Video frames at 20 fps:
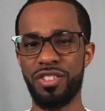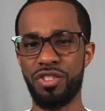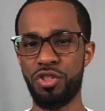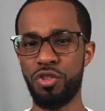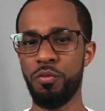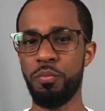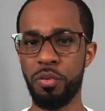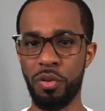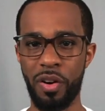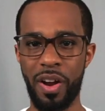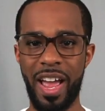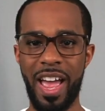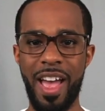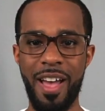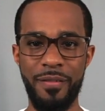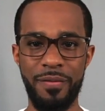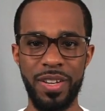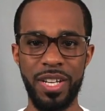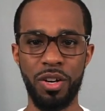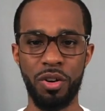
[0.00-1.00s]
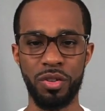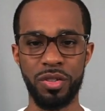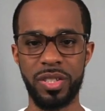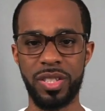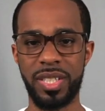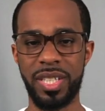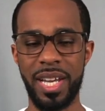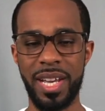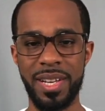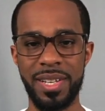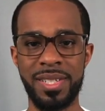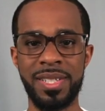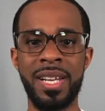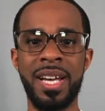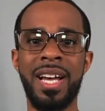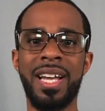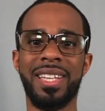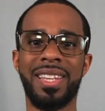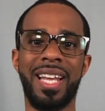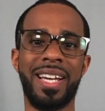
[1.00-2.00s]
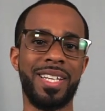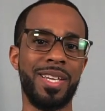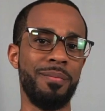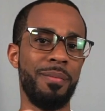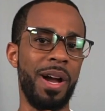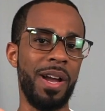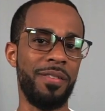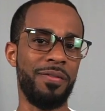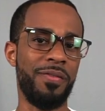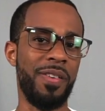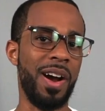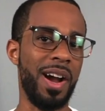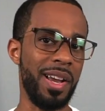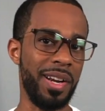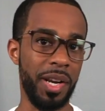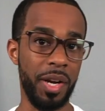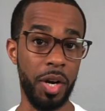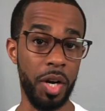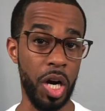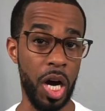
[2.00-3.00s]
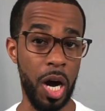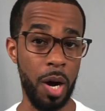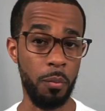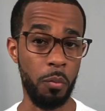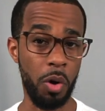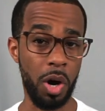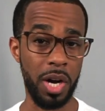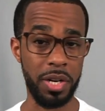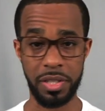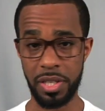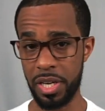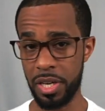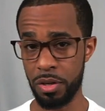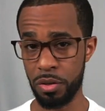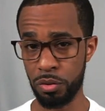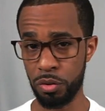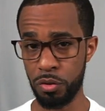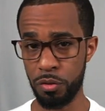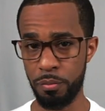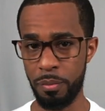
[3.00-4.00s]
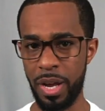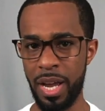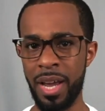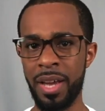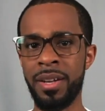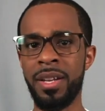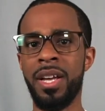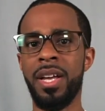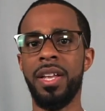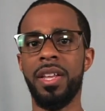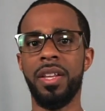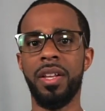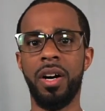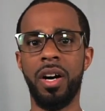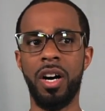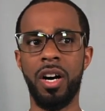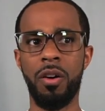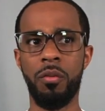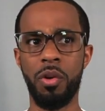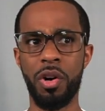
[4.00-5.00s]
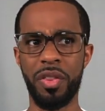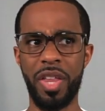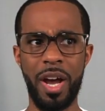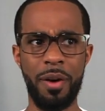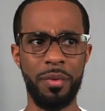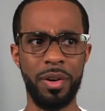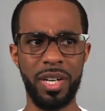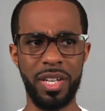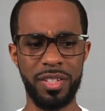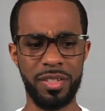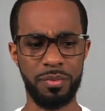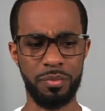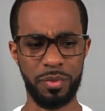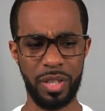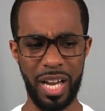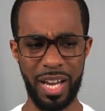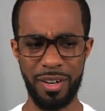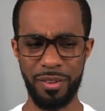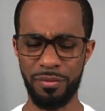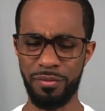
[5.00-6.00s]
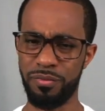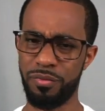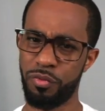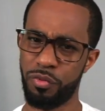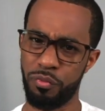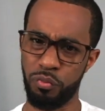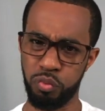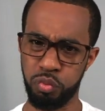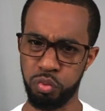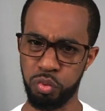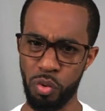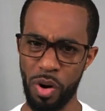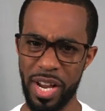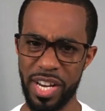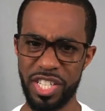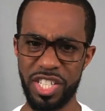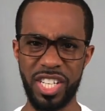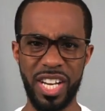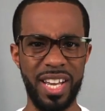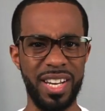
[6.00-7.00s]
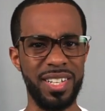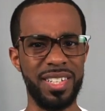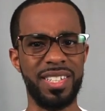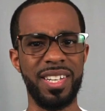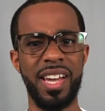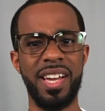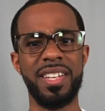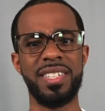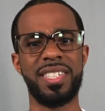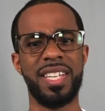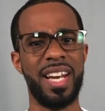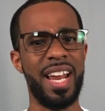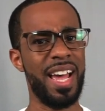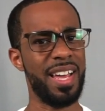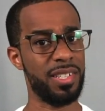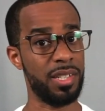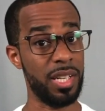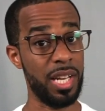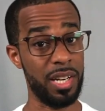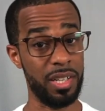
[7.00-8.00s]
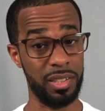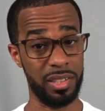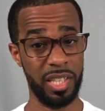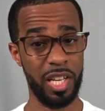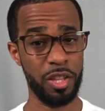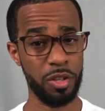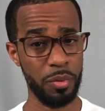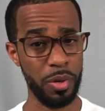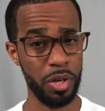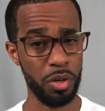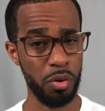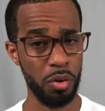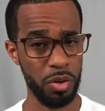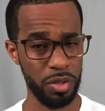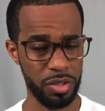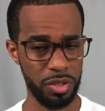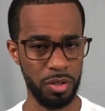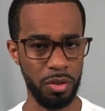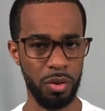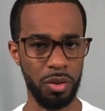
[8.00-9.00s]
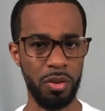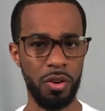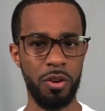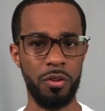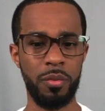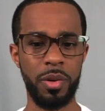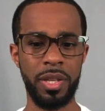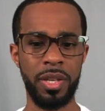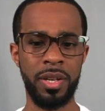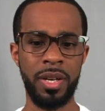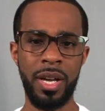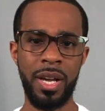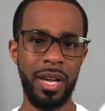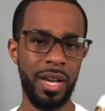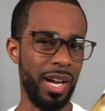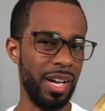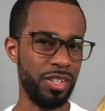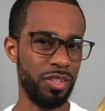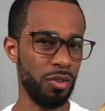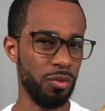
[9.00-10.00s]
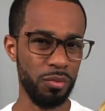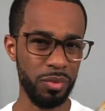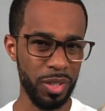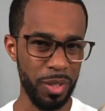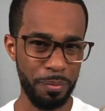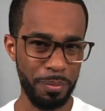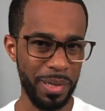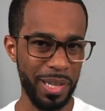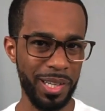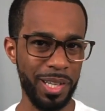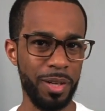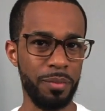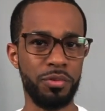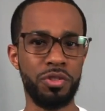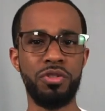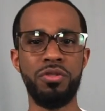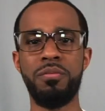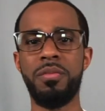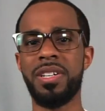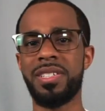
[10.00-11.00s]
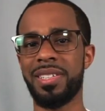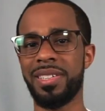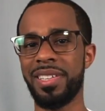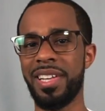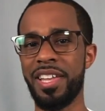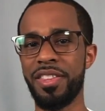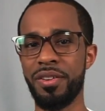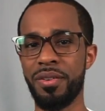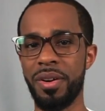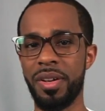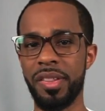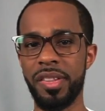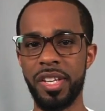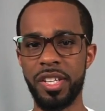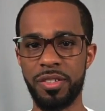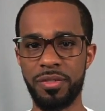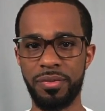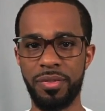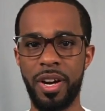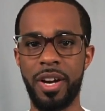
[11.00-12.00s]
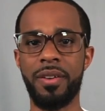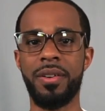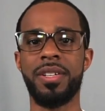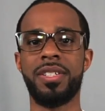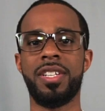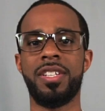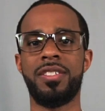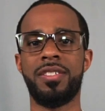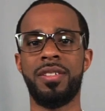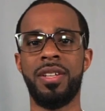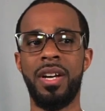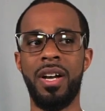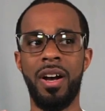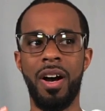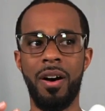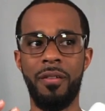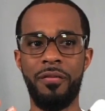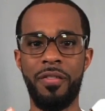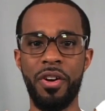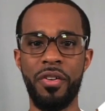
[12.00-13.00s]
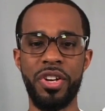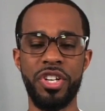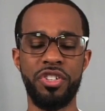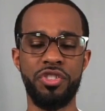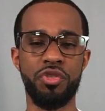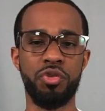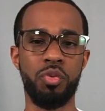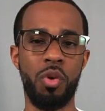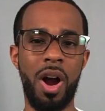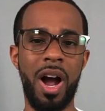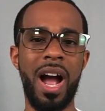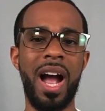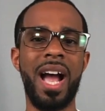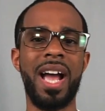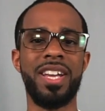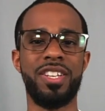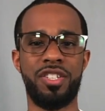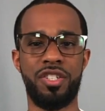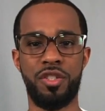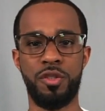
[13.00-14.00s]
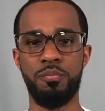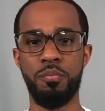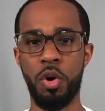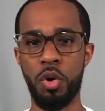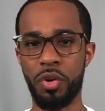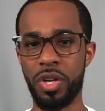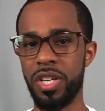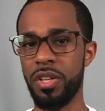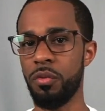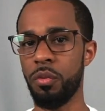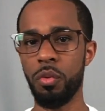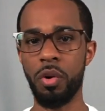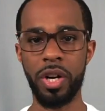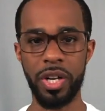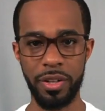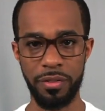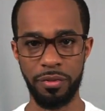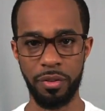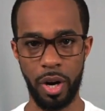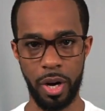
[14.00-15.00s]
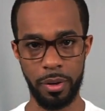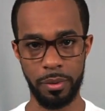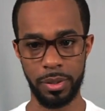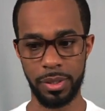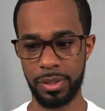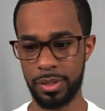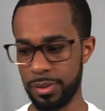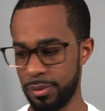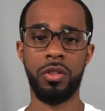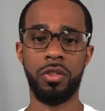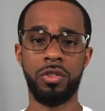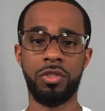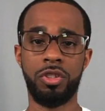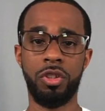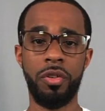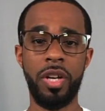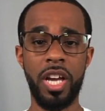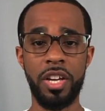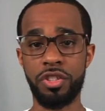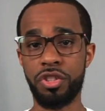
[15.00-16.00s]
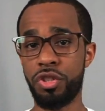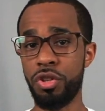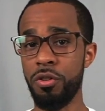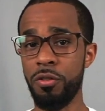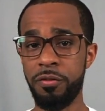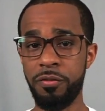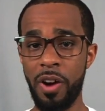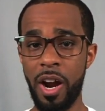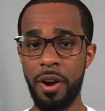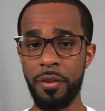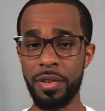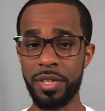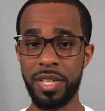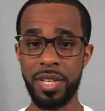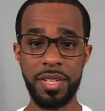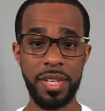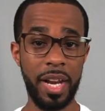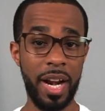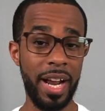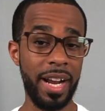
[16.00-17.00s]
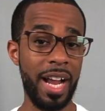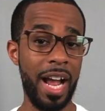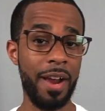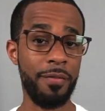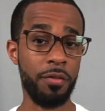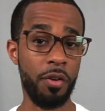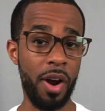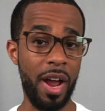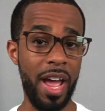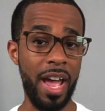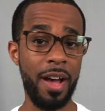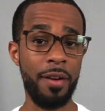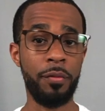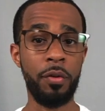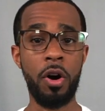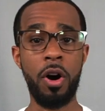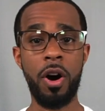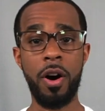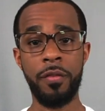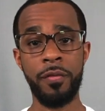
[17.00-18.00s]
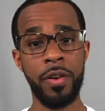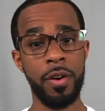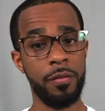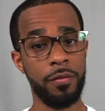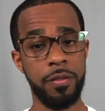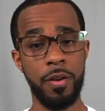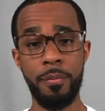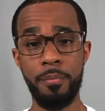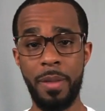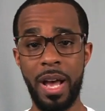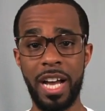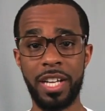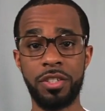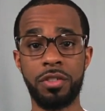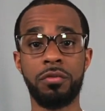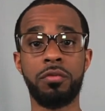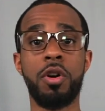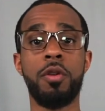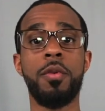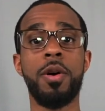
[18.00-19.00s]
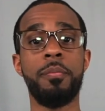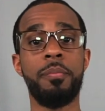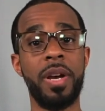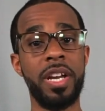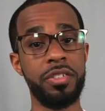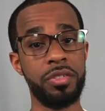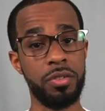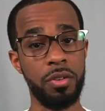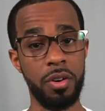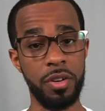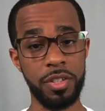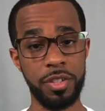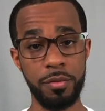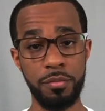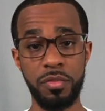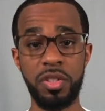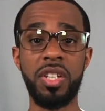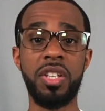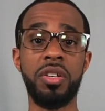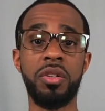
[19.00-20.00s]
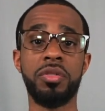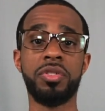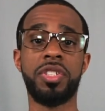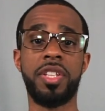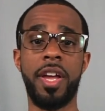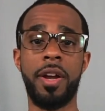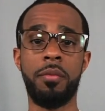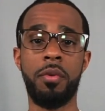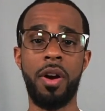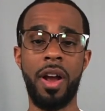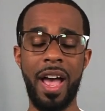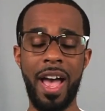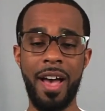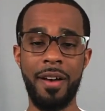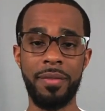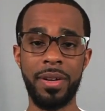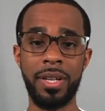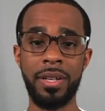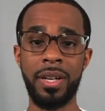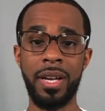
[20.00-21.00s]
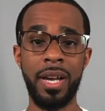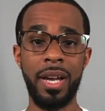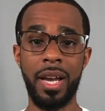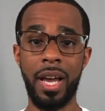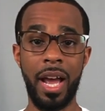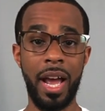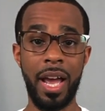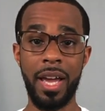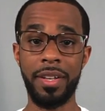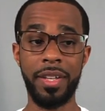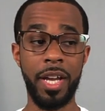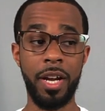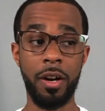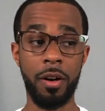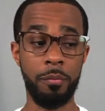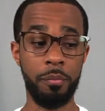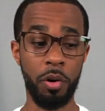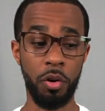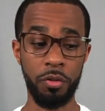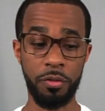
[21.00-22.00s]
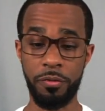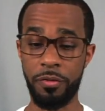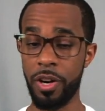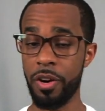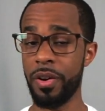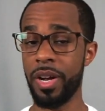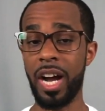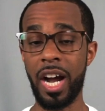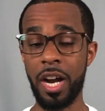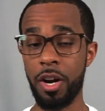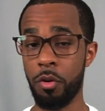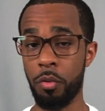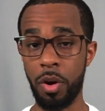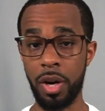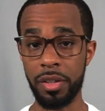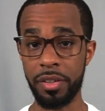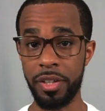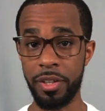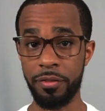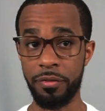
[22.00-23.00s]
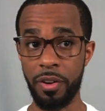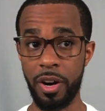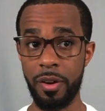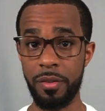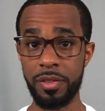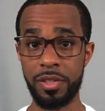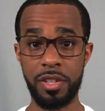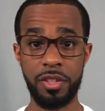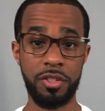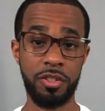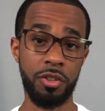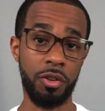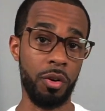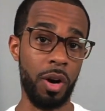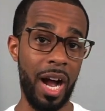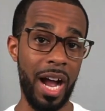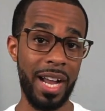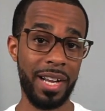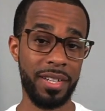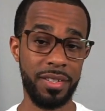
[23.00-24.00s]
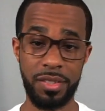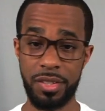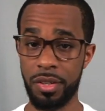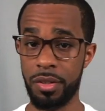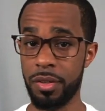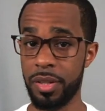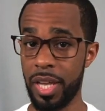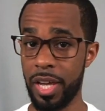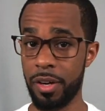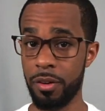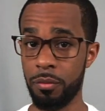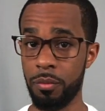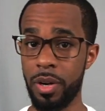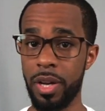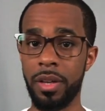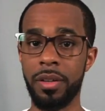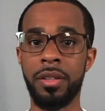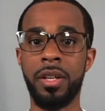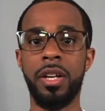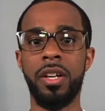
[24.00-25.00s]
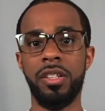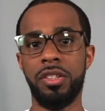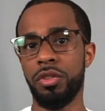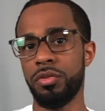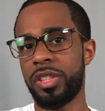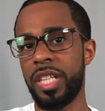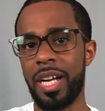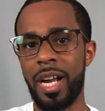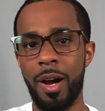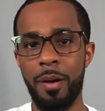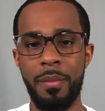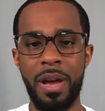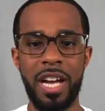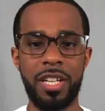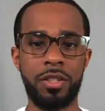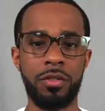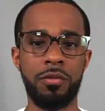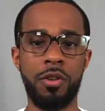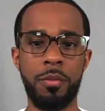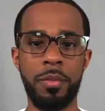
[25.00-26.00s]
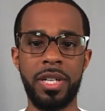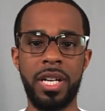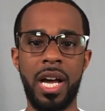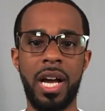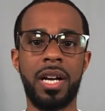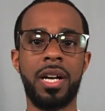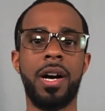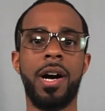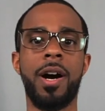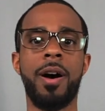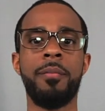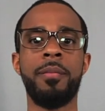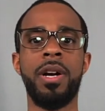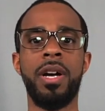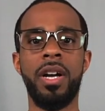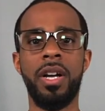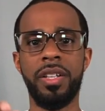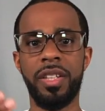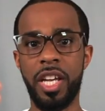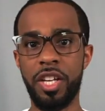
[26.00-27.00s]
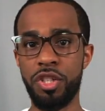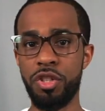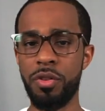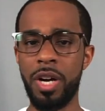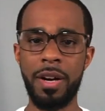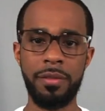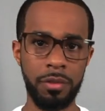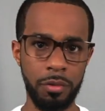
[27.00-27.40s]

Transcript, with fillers: super heavy or dense like you might find in an Amouage Interlude Man, uh, where that one is kind of rich and dense and has a lot of leathery accords to go along with it. I don't really pick up too much leather in this fragrance. It's a very dry, smoky, woody fragrance. So yes, two fragrances that I got for half off from Max Aroma based on some deals they were having and they are both very high quality fragrances, so I consider that a win. So check out maxaroma.com. They do have